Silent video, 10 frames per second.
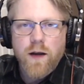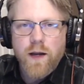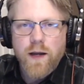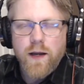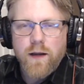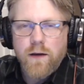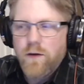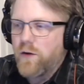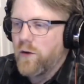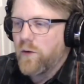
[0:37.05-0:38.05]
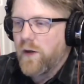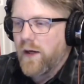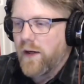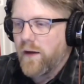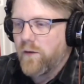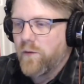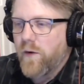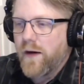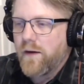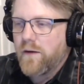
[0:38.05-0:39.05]
and you can
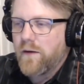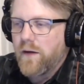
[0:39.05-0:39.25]
find